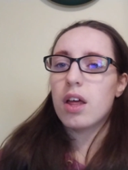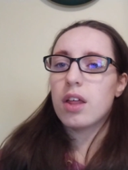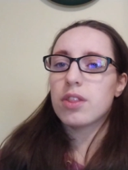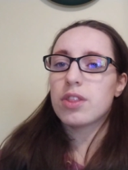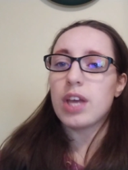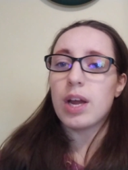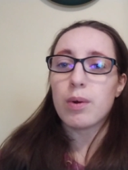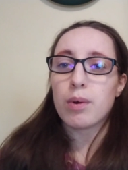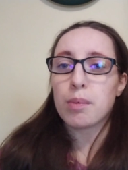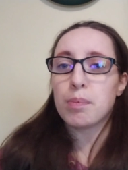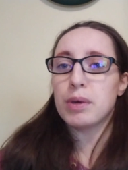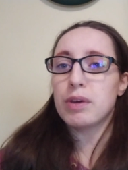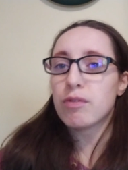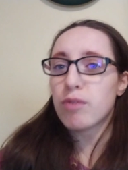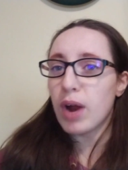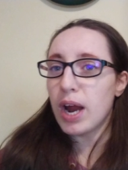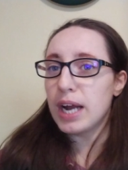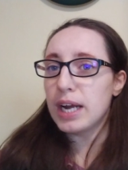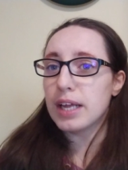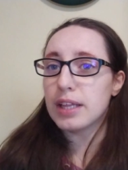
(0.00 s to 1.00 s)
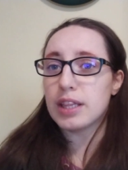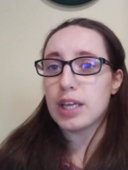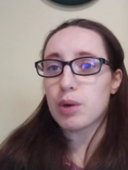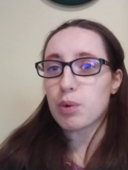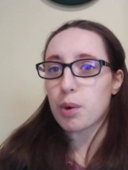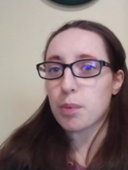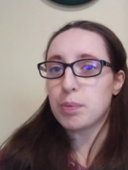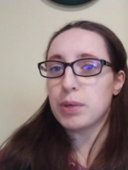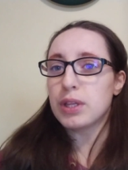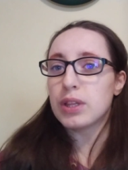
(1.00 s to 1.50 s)
they were berated, they
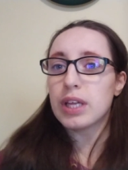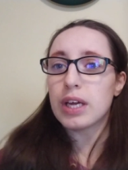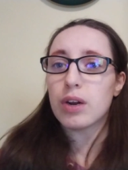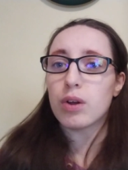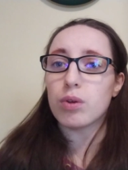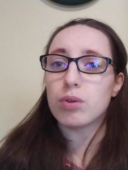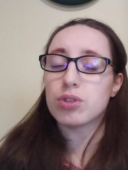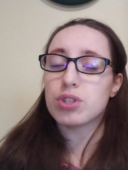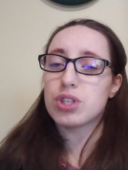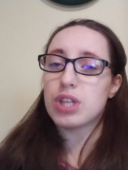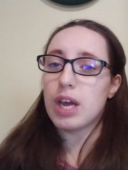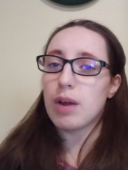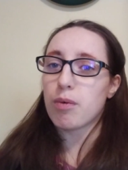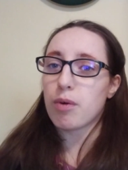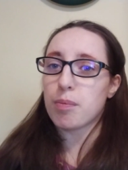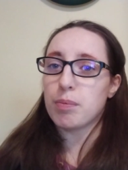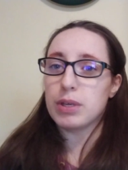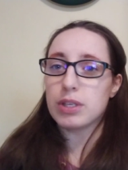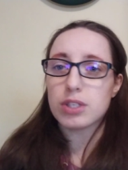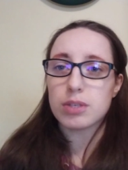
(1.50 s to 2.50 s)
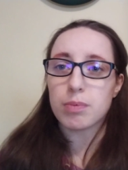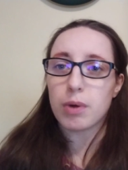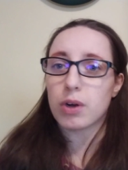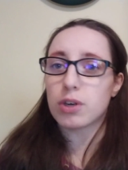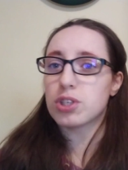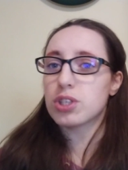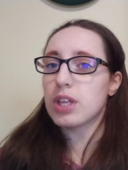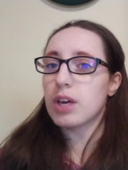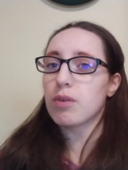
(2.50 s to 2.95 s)
were belittled, they were besmirched.